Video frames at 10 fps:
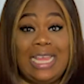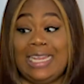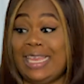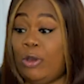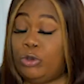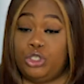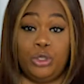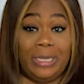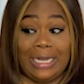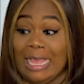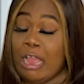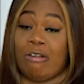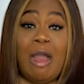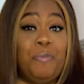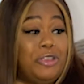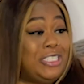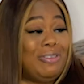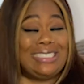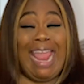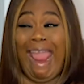that the girl was doing. Crown Beauty
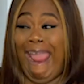was, oh my